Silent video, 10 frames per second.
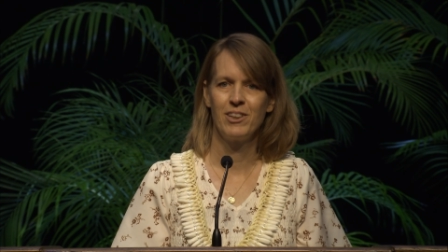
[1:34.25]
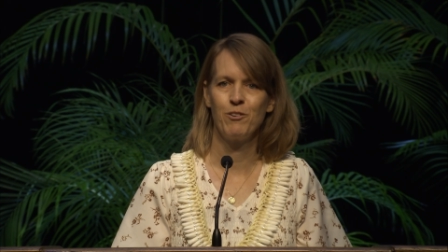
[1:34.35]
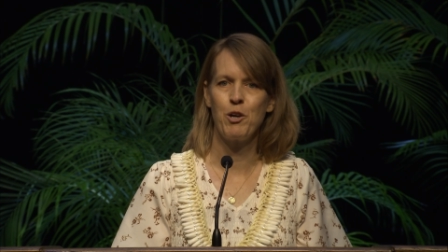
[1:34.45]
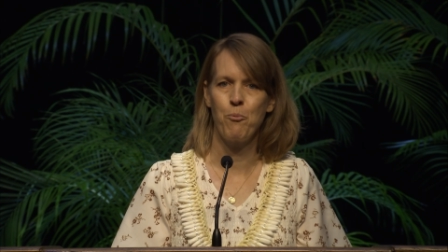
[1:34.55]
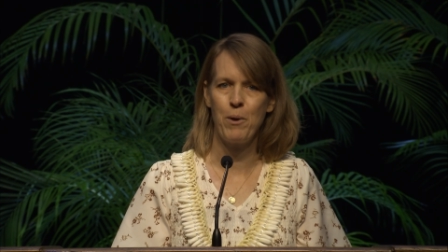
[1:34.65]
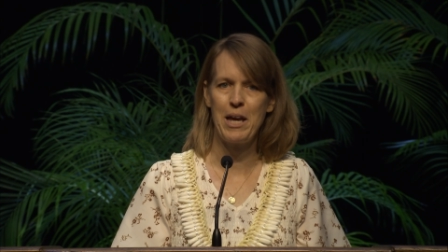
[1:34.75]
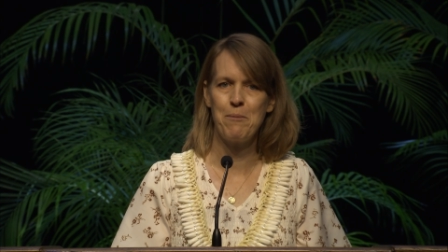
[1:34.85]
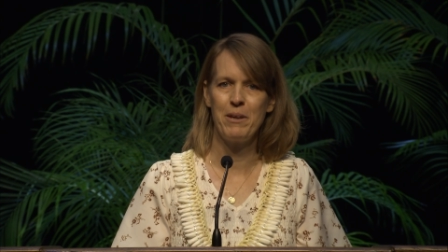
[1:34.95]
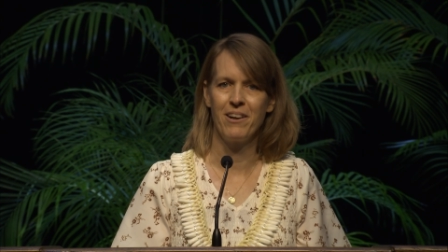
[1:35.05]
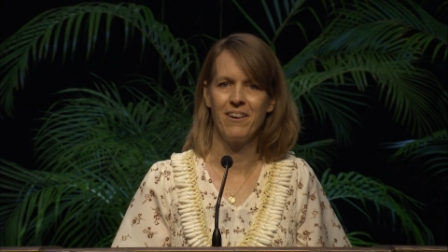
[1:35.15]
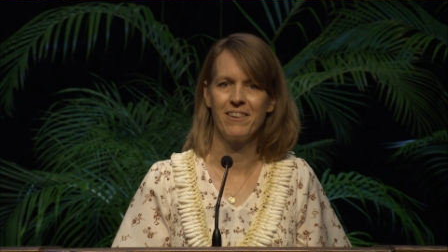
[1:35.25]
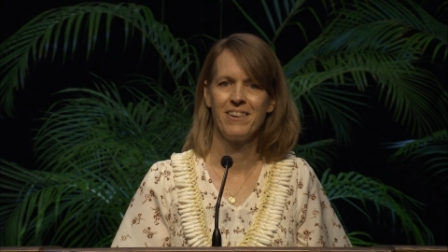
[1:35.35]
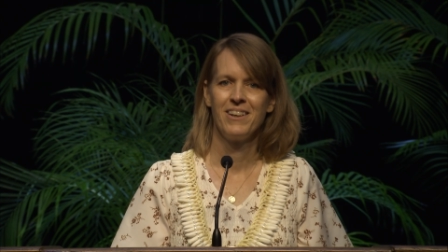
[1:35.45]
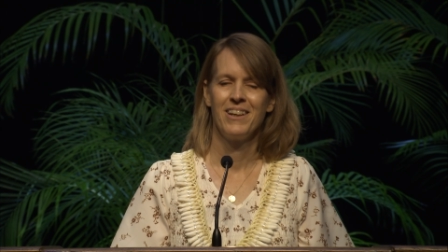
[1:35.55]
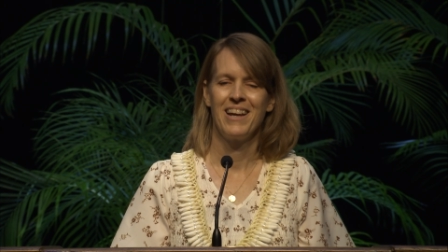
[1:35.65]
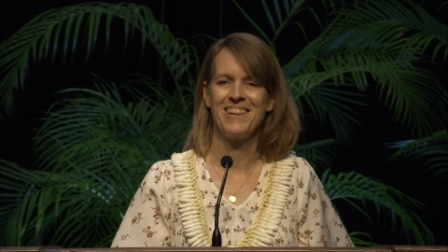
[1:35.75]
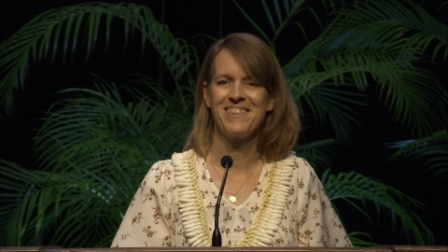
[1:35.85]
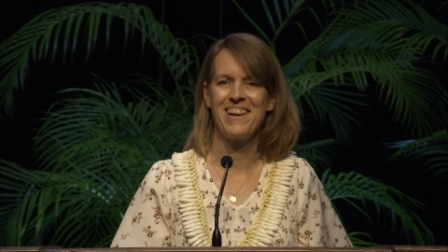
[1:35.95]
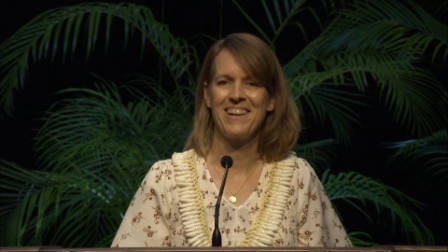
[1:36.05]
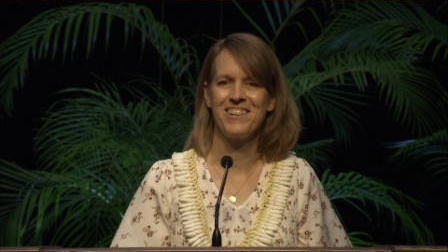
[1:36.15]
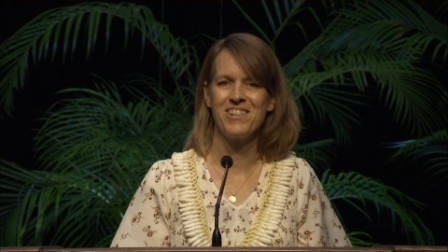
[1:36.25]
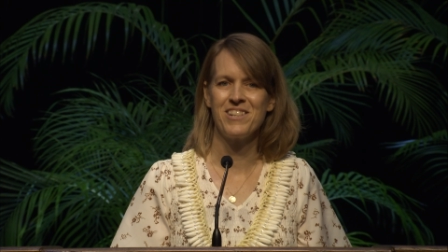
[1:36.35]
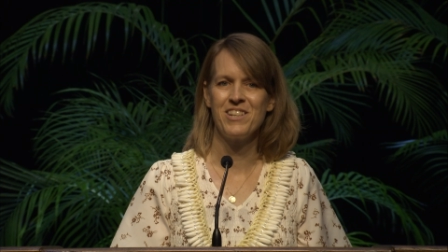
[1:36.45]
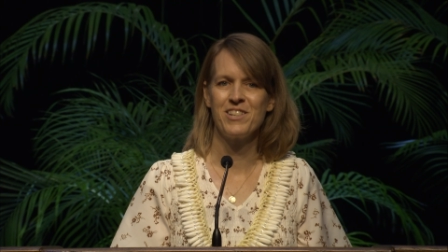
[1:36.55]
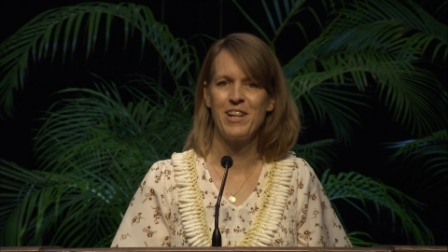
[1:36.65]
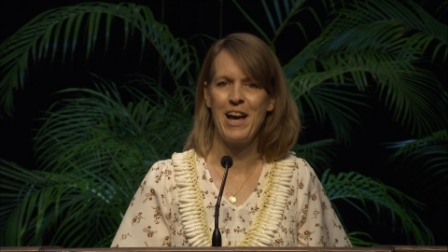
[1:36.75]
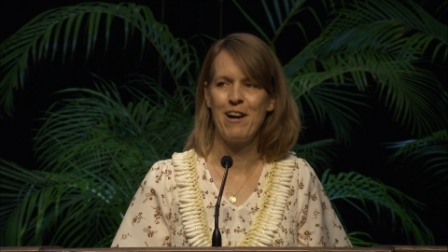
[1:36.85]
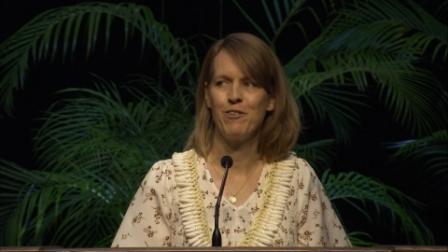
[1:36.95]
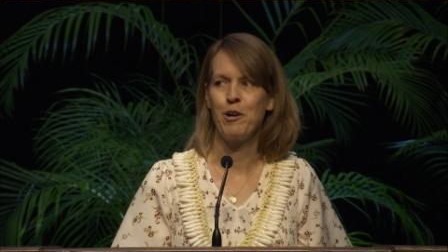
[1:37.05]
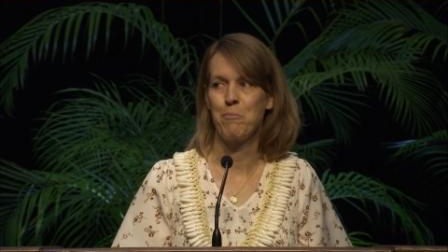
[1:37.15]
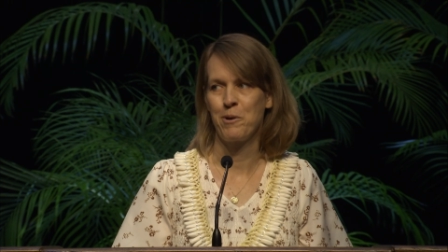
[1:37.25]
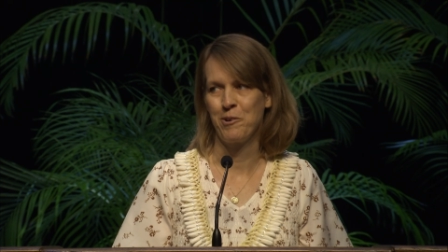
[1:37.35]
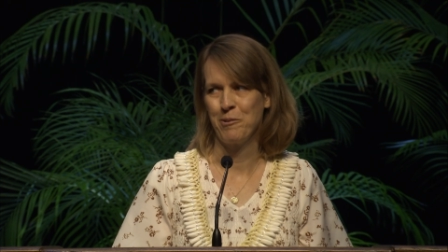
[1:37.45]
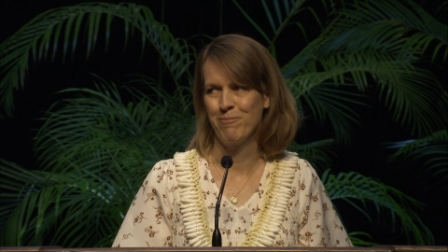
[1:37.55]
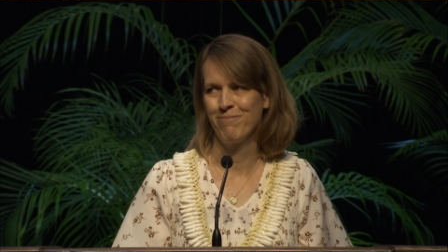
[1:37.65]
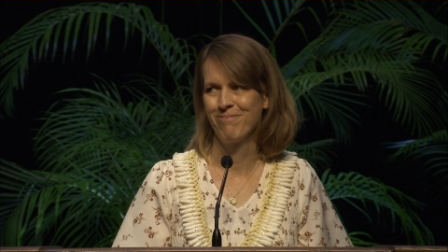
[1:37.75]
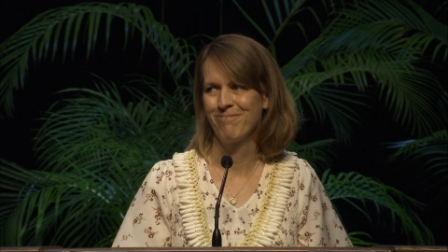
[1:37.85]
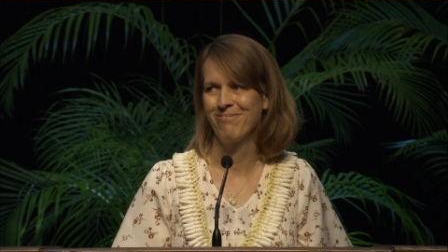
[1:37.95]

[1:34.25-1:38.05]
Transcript: he went way beyond and decided she should have a perm,